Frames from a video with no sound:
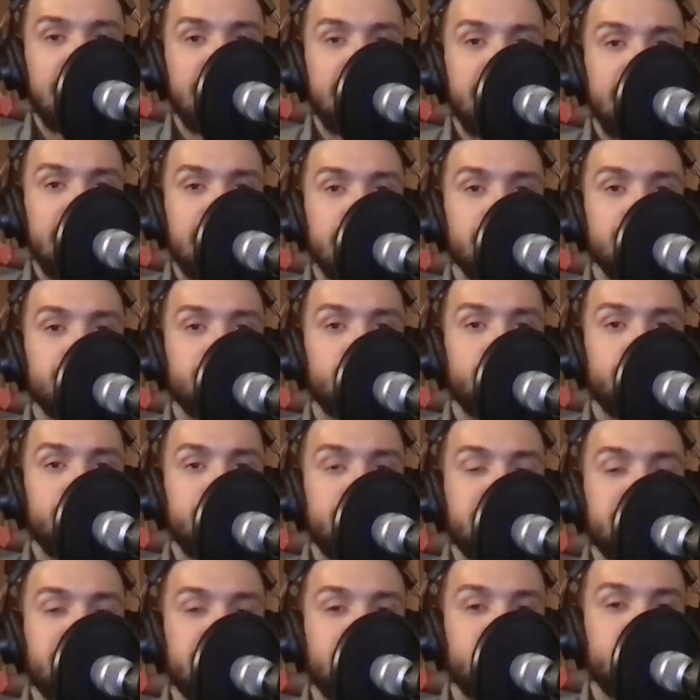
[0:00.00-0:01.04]
The Eagles would
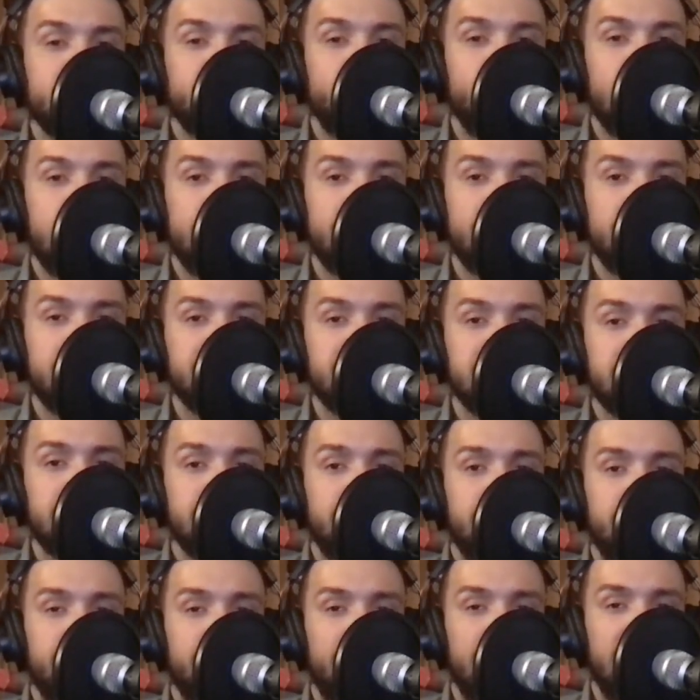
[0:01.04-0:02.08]
miss the 2-point
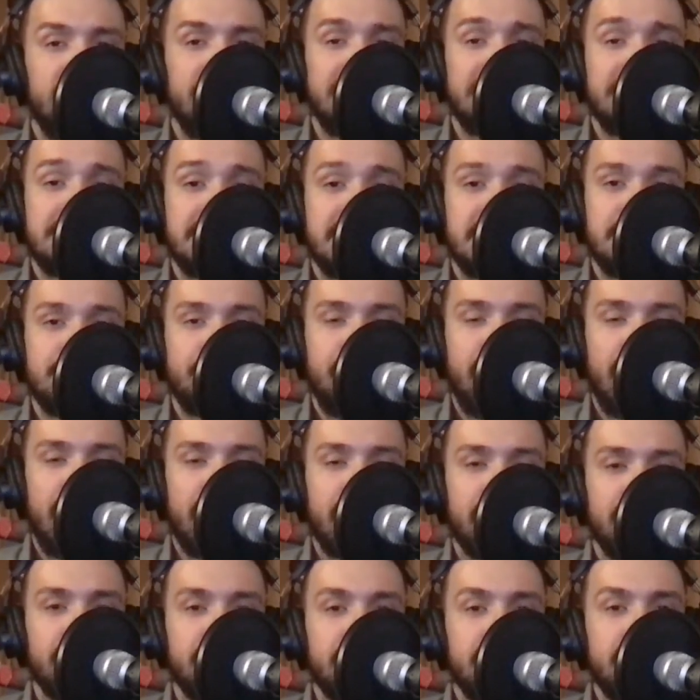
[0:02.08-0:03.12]
conversion, but it didn't
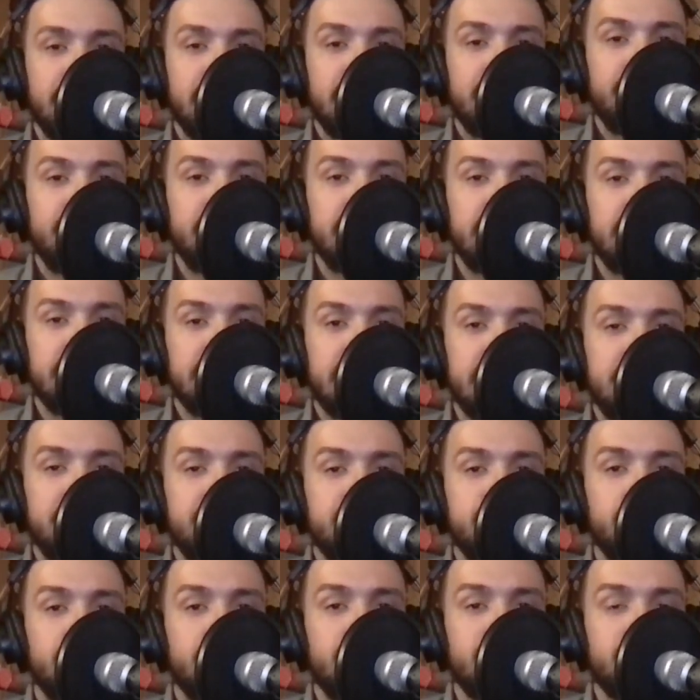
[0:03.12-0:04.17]
matter. Philly led New
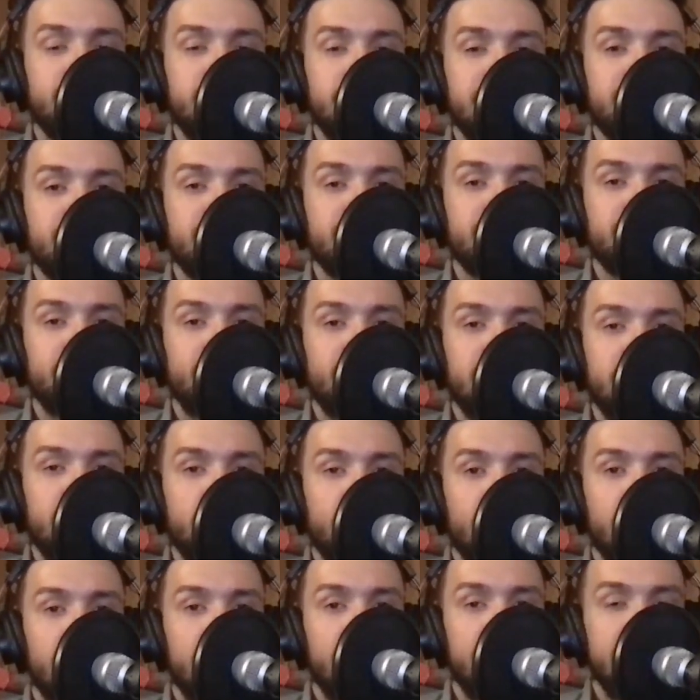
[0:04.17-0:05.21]
York
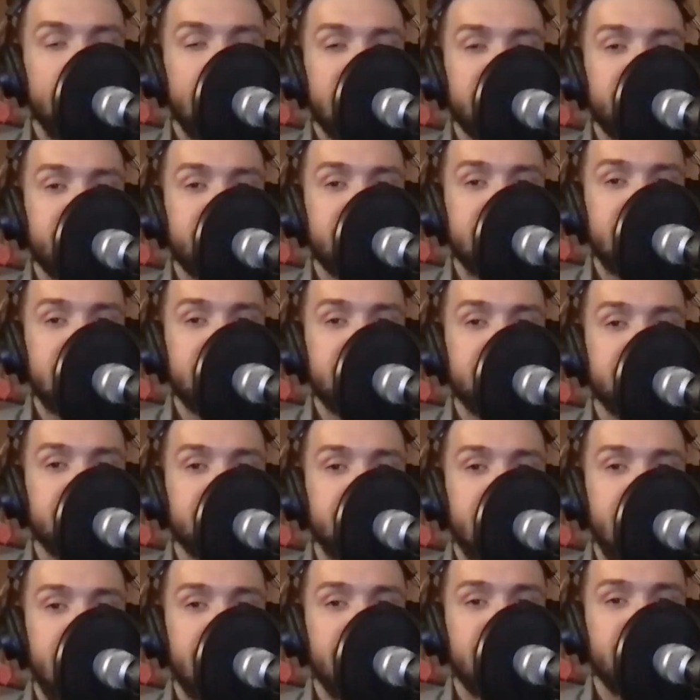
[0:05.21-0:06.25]
22-21. The next possession, the
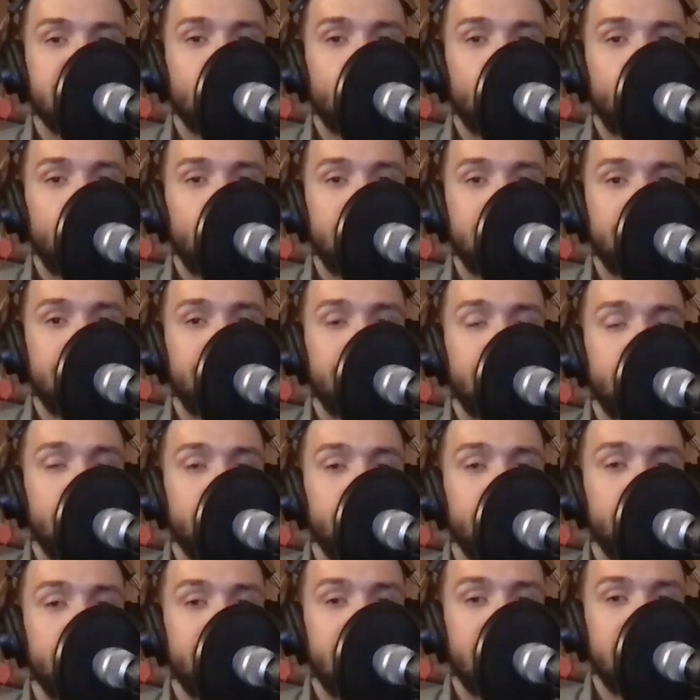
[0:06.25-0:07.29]
Giants would
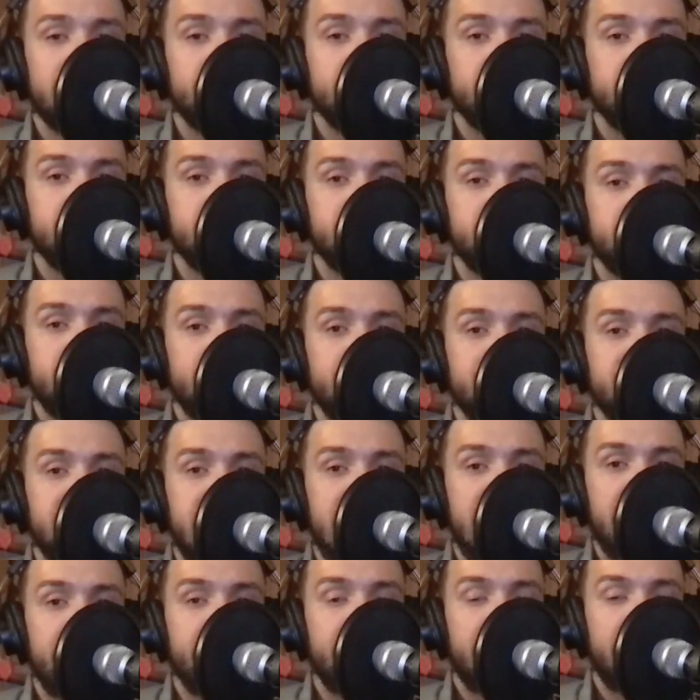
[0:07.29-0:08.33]
fumble thanks to a strip
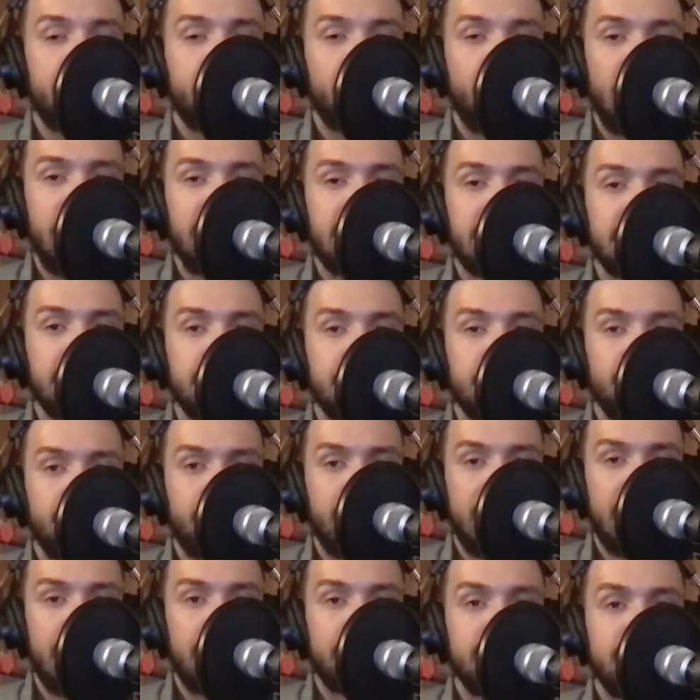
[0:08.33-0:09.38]
sack by Brandon
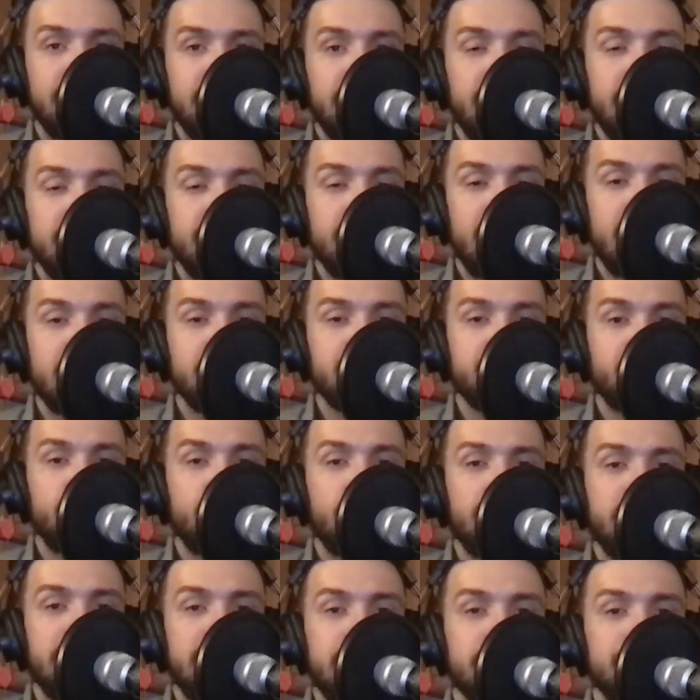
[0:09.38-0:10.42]
Graham. Final
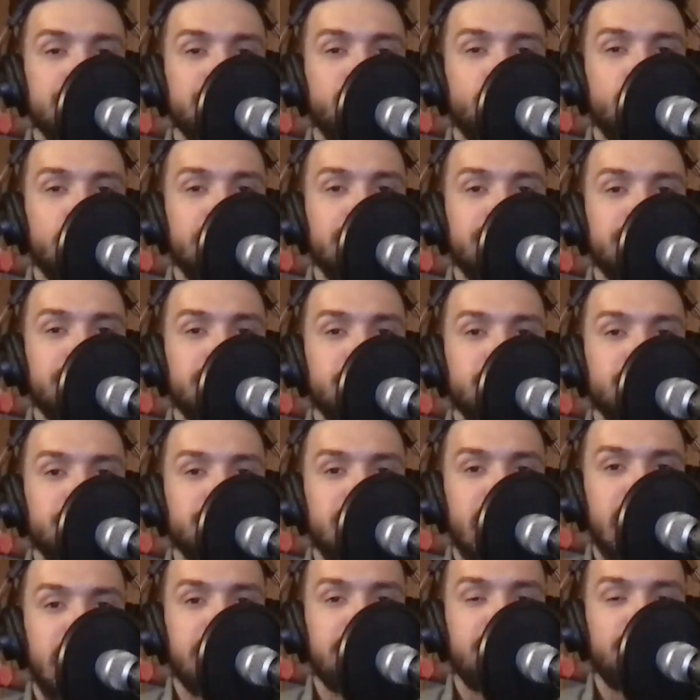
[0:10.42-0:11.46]
score, Eagles 22,
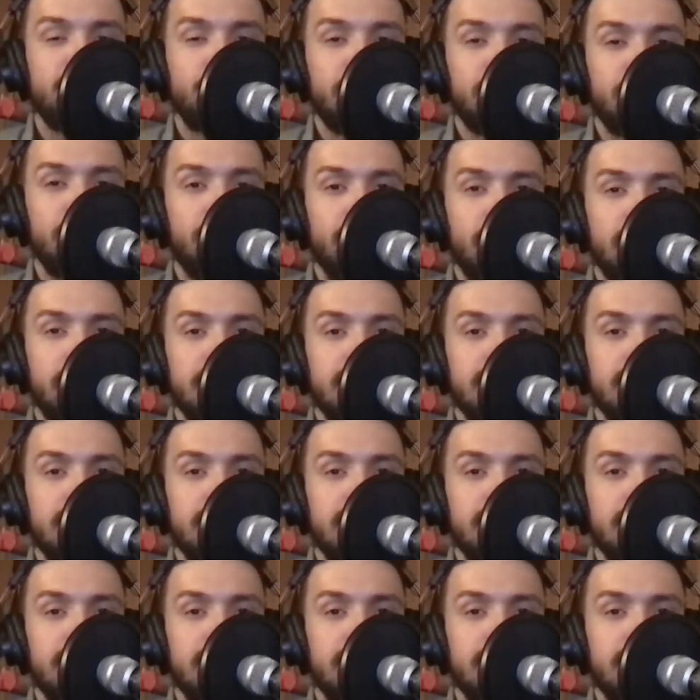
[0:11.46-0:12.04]
Giants 21.